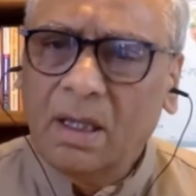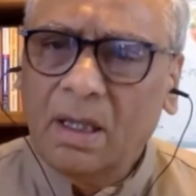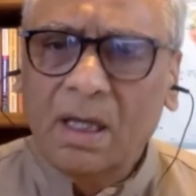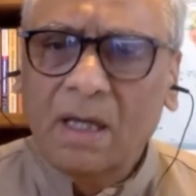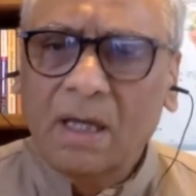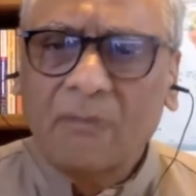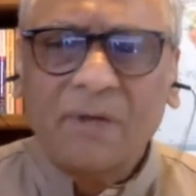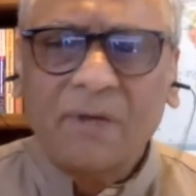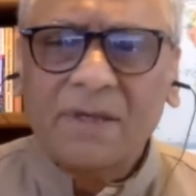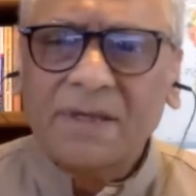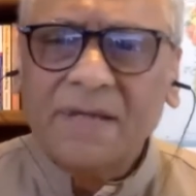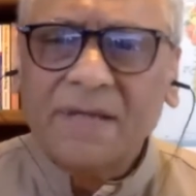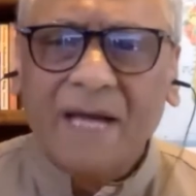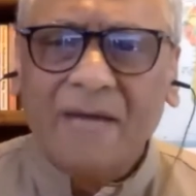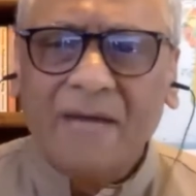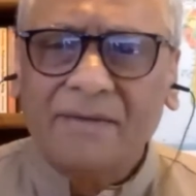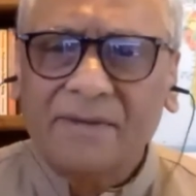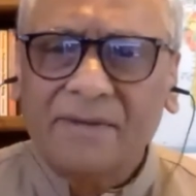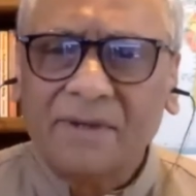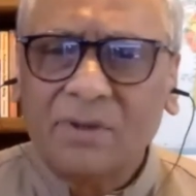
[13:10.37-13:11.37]

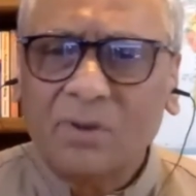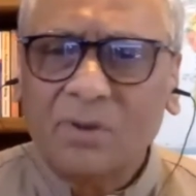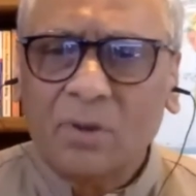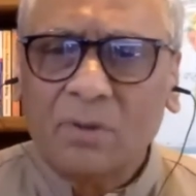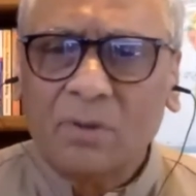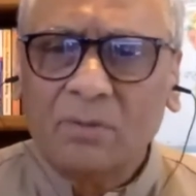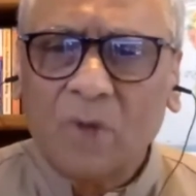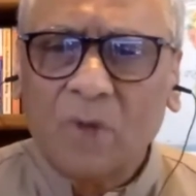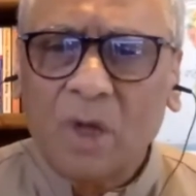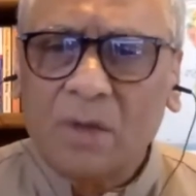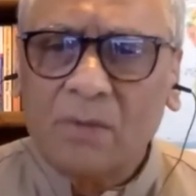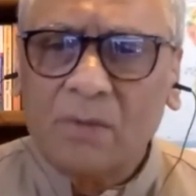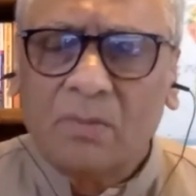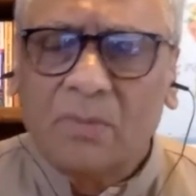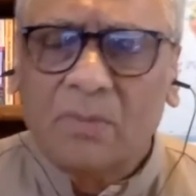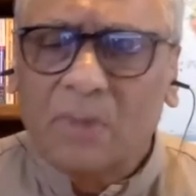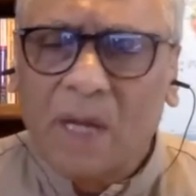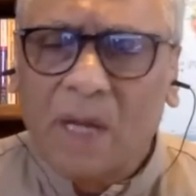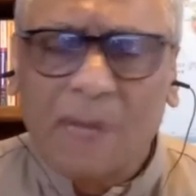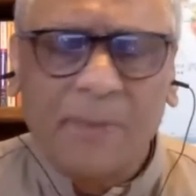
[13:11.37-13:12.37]
ourselves. Uh, not, not.
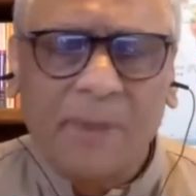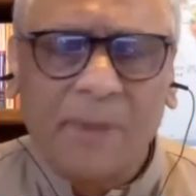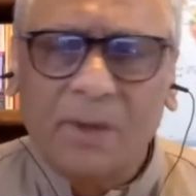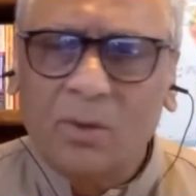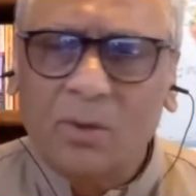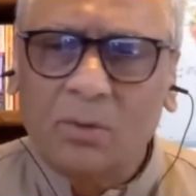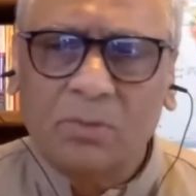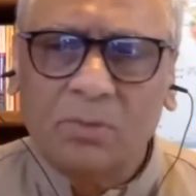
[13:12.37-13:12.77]
I mean, no,